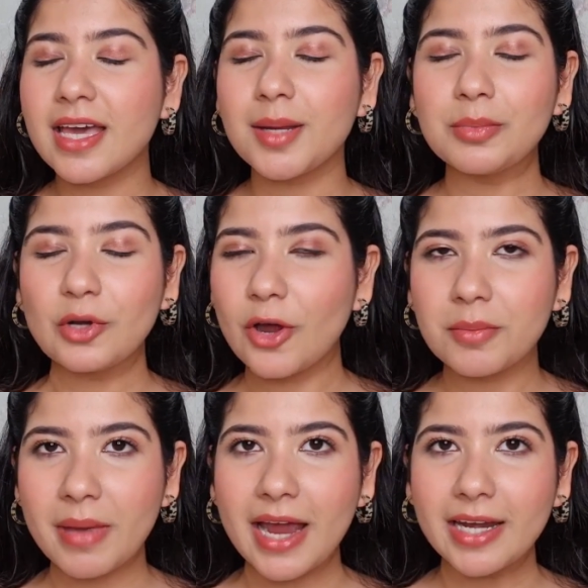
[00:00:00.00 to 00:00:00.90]
And I'm
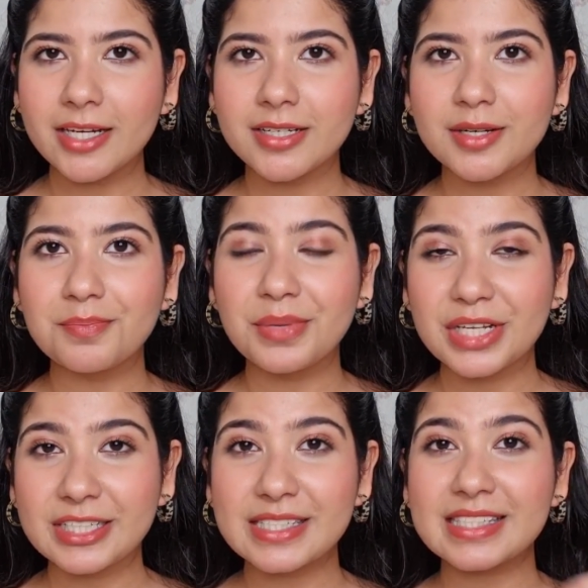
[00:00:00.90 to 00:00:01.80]
not mad at it
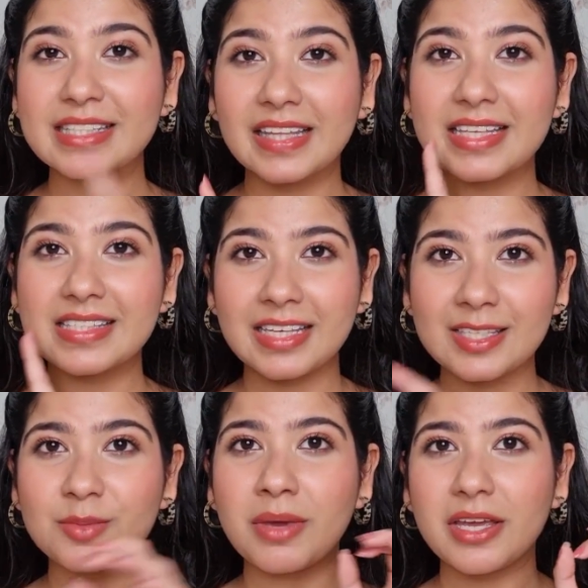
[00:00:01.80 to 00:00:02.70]
because this
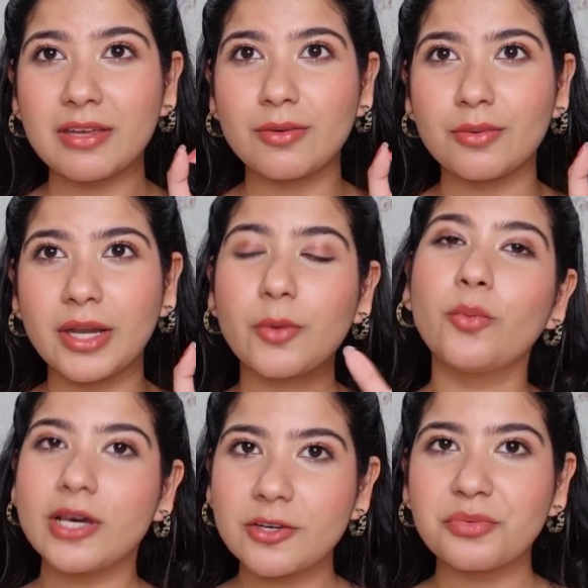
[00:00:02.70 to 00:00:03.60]
is my, like,
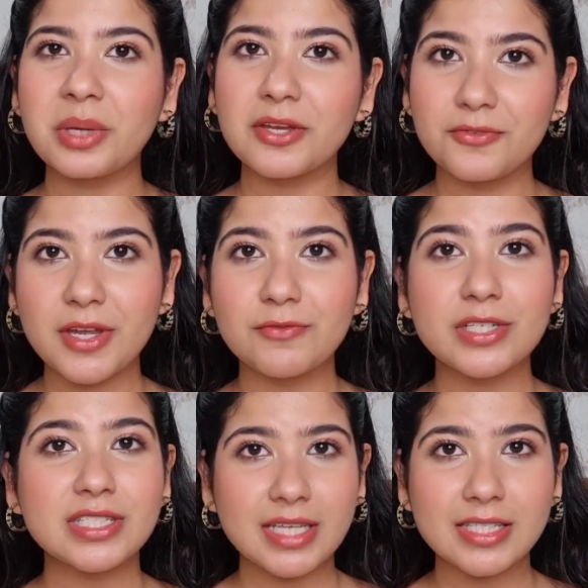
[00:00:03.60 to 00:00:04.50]
one of my
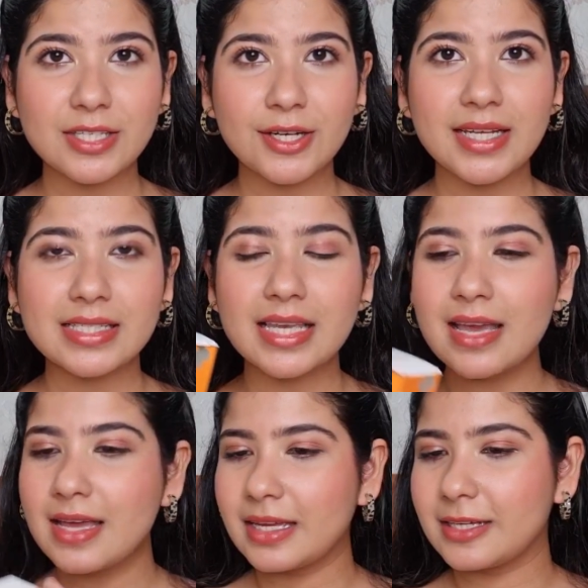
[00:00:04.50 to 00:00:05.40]
favorite sunscreens.
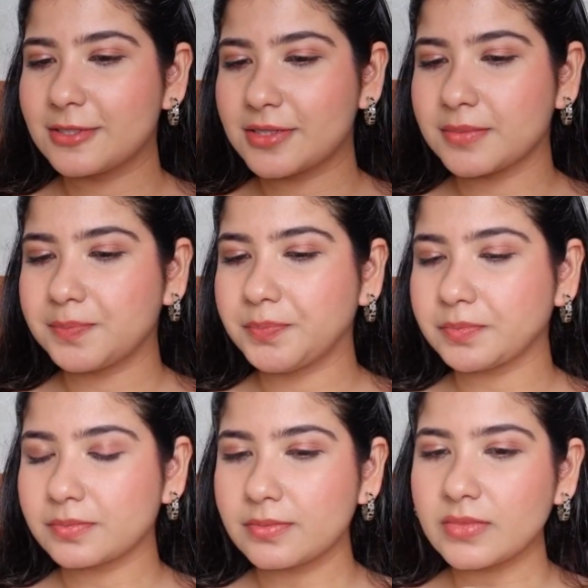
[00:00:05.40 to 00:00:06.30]
It's,
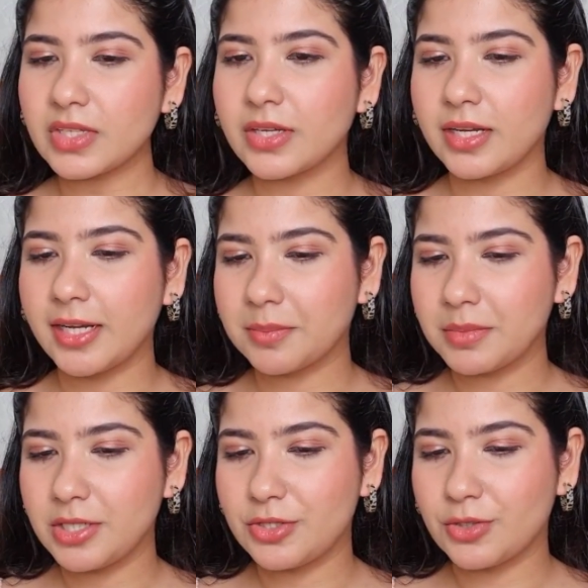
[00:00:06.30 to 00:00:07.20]
okay, let
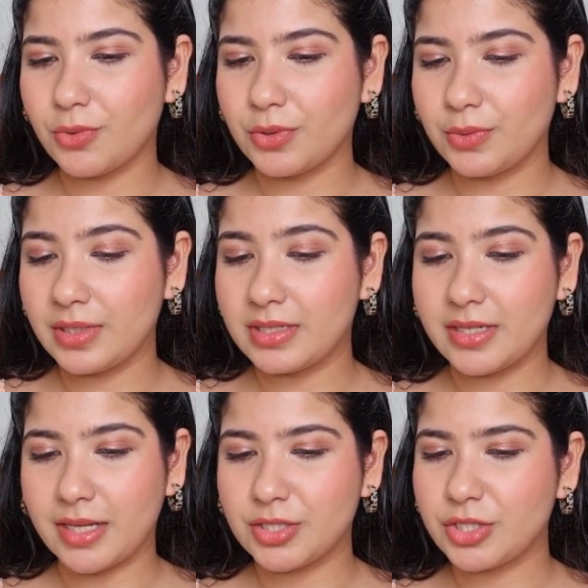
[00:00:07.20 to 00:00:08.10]
me show you the
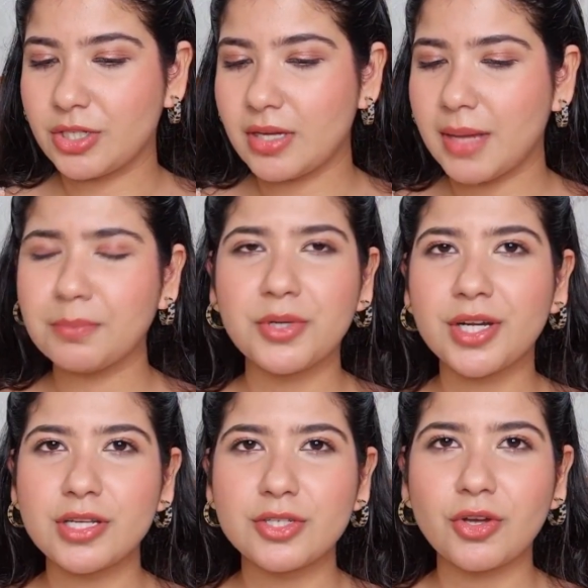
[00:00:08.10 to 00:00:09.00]
texture. I'm
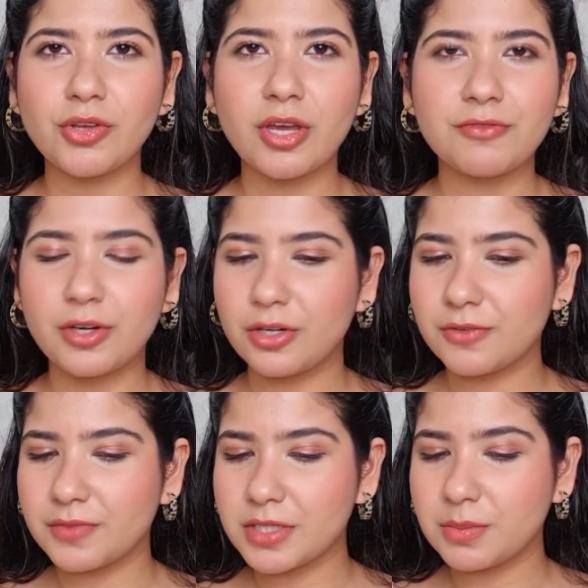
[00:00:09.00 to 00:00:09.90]
pretty sure you have heard
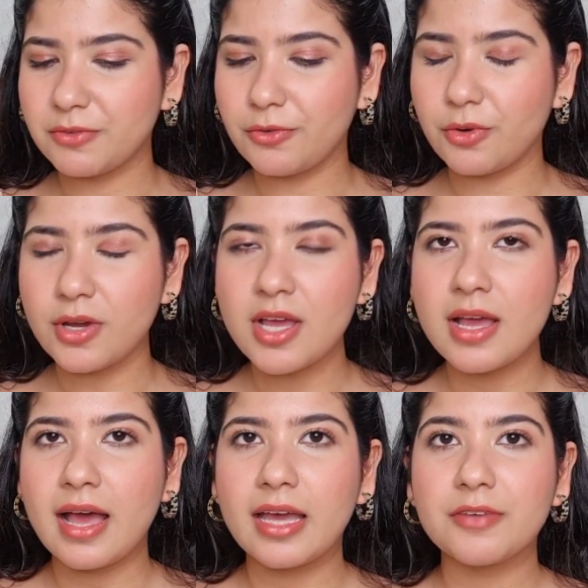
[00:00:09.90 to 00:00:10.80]
of this before.
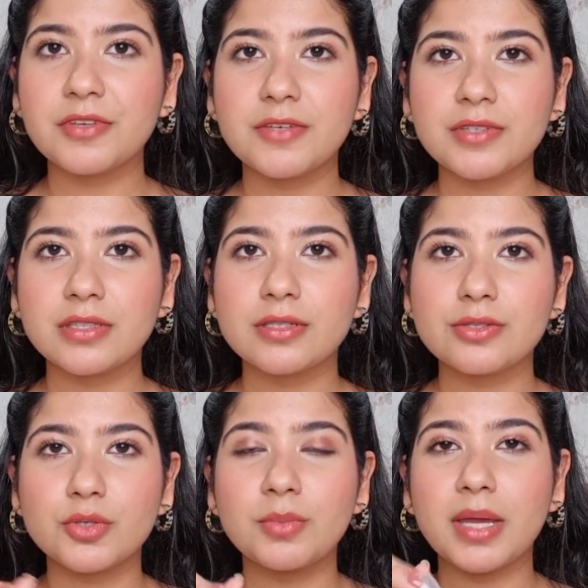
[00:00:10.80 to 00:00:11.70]
I have given
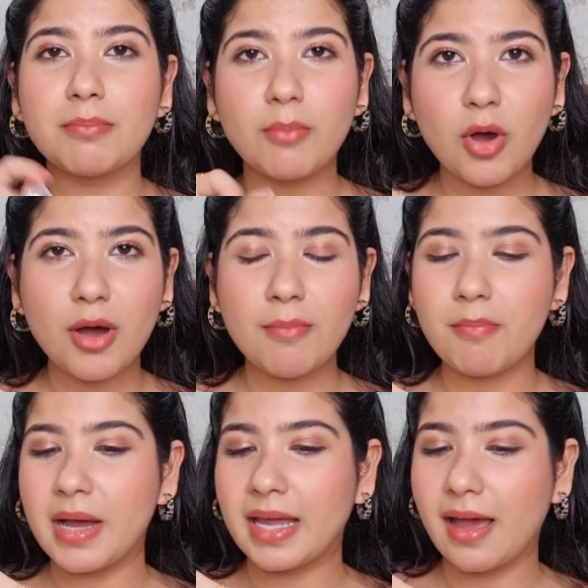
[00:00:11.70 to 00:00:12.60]
this to my
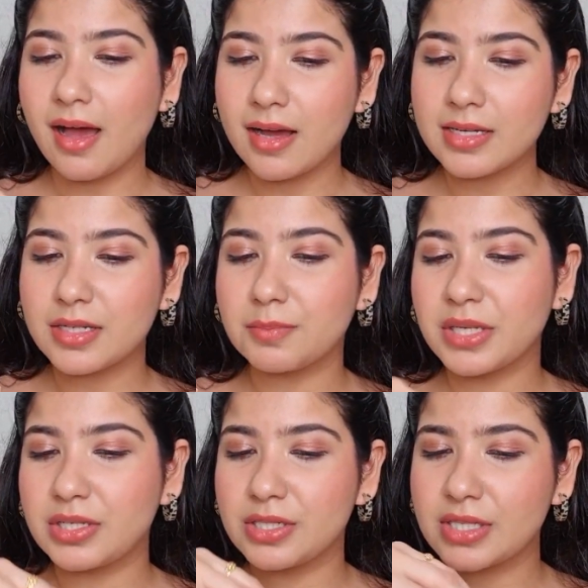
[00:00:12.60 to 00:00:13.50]
mom, my aunt,
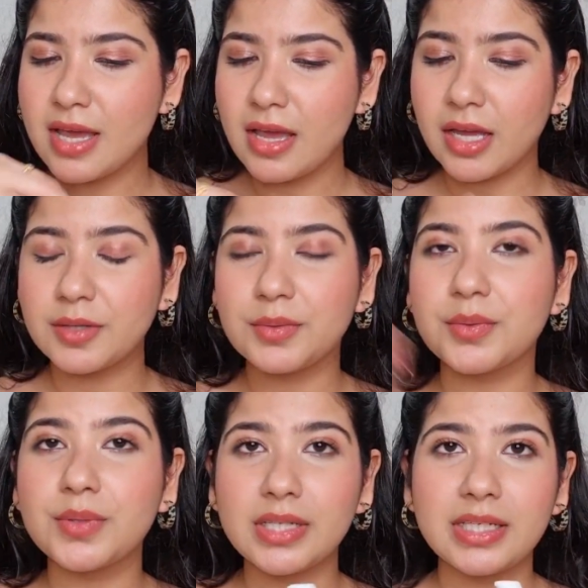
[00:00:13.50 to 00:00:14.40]
because I
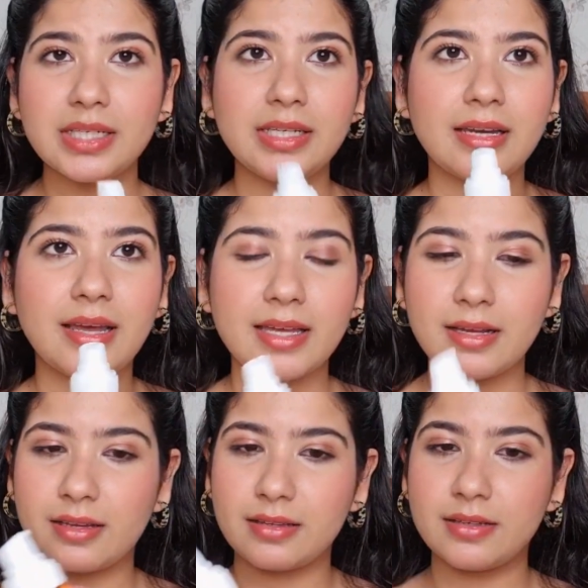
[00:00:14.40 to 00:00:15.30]
really
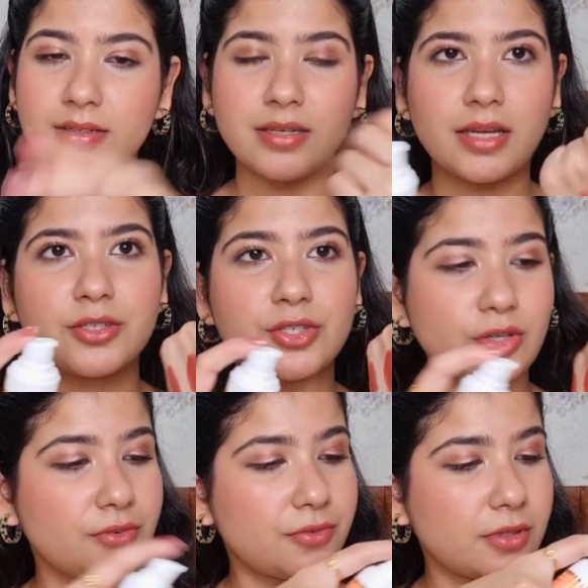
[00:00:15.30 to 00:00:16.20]
like the texture
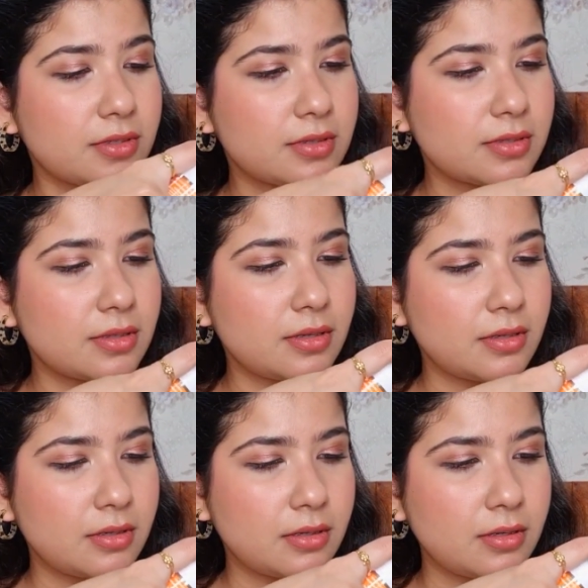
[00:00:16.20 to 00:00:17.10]
of this.
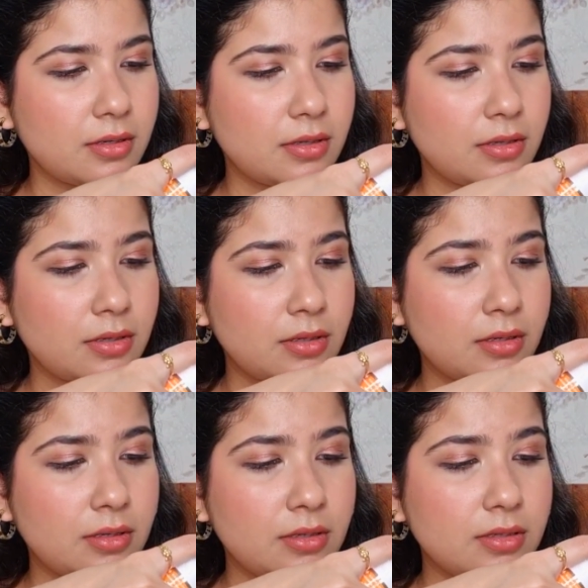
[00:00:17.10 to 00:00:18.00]

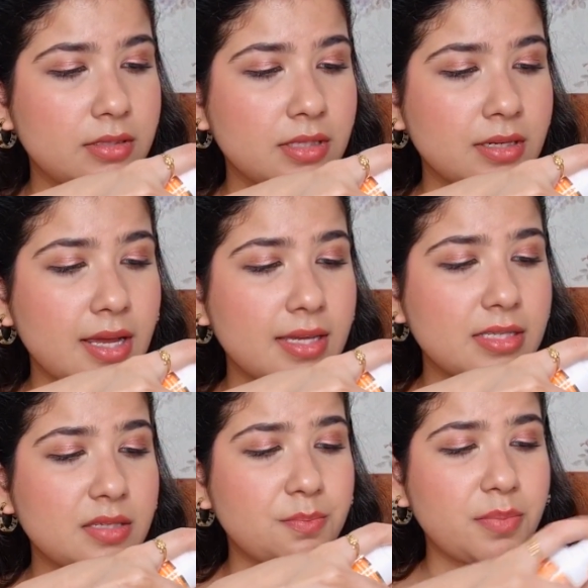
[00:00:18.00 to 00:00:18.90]
It's a
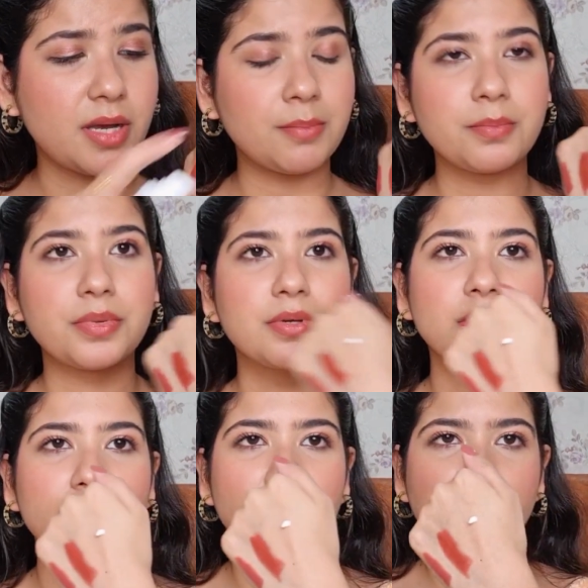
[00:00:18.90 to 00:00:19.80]
nice pump
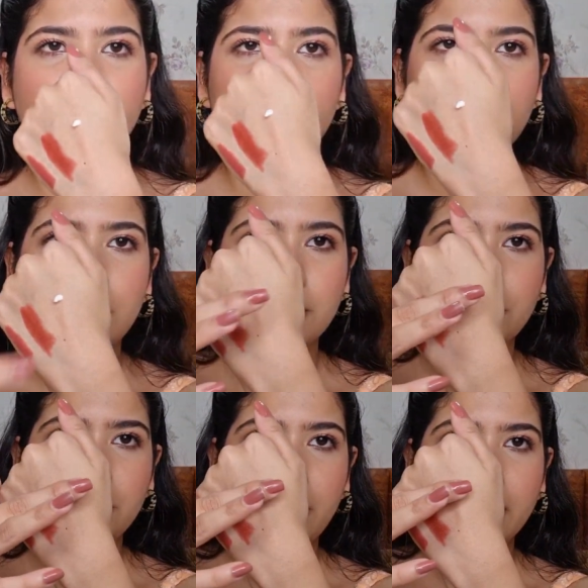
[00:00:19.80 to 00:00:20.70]

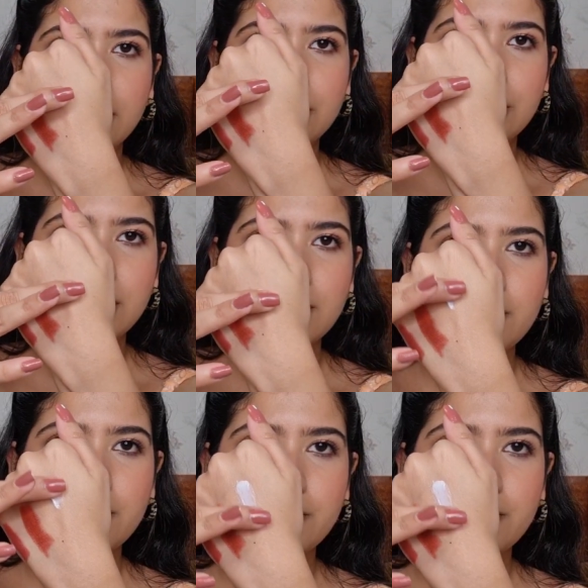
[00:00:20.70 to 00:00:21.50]
packaging.